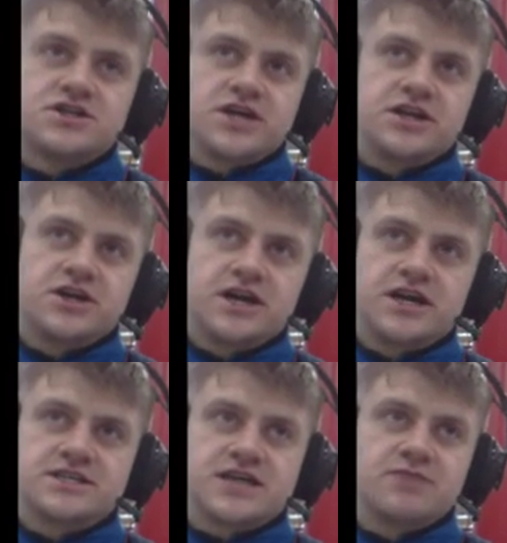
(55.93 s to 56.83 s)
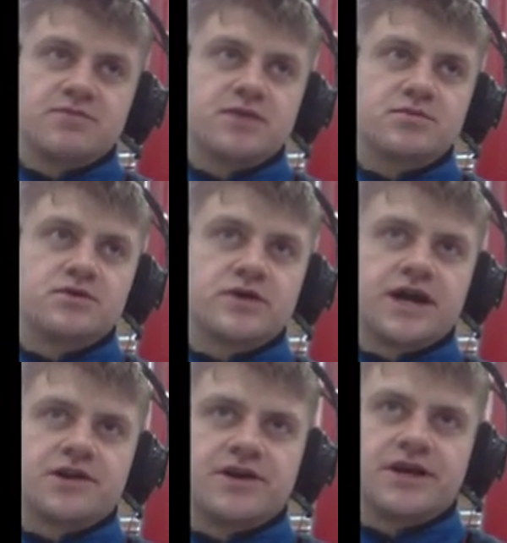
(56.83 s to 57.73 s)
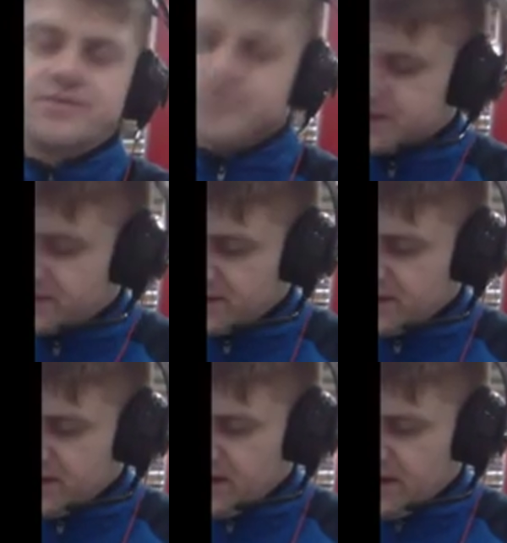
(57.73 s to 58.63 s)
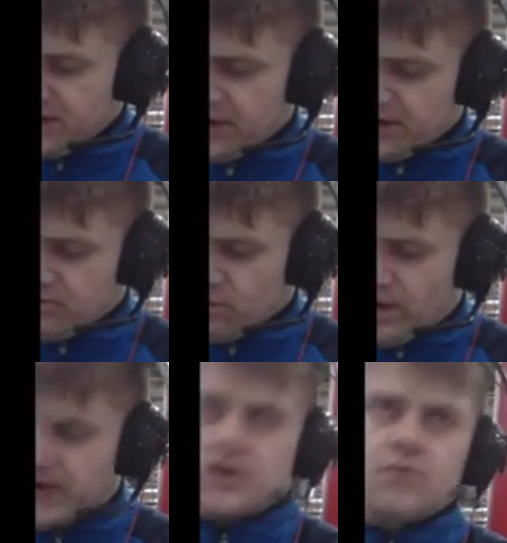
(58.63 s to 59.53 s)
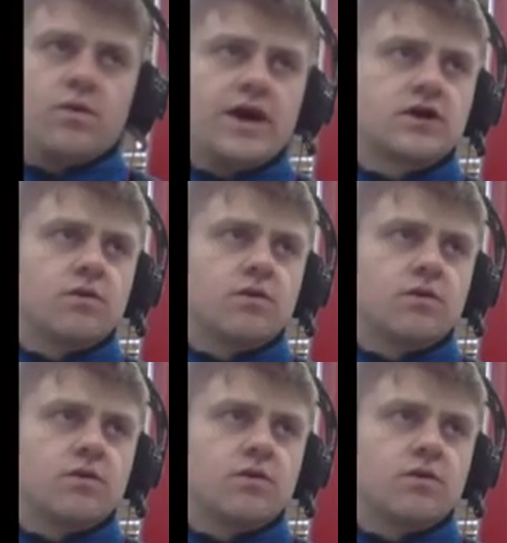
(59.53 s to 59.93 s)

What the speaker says: Shane Doyle is getting me a blue Gatorade. Anyway, welcome